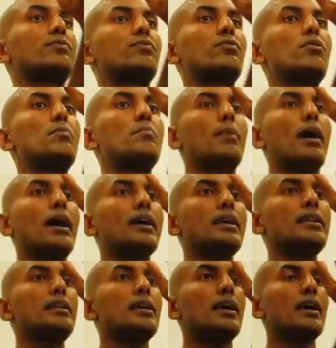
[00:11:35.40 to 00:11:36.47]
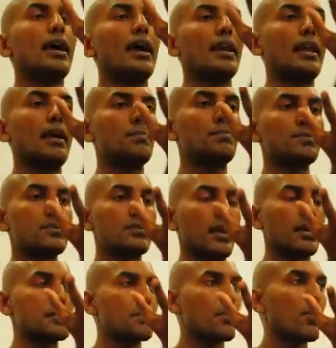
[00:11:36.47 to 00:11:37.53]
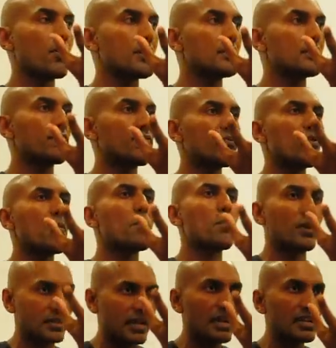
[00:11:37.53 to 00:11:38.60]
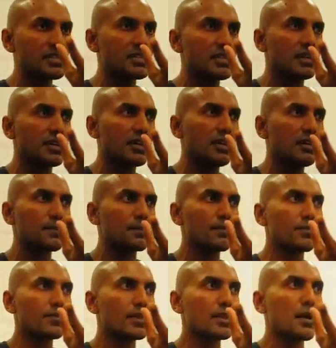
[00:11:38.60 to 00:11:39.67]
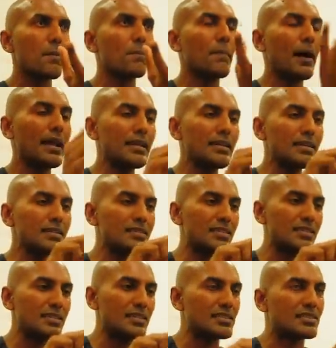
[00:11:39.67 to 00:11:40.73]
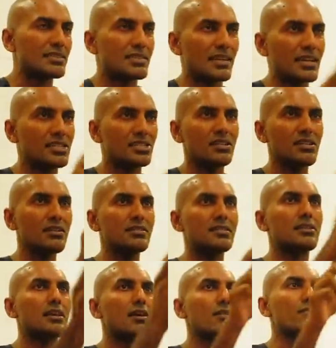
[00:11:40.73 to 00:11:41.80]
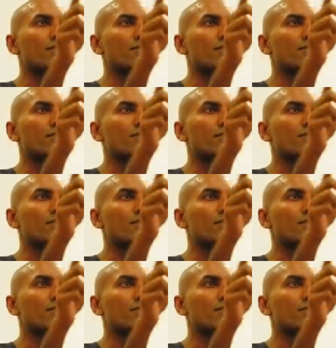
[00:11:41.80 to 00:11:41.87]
the full mind and exploring the full potential, minus the distractions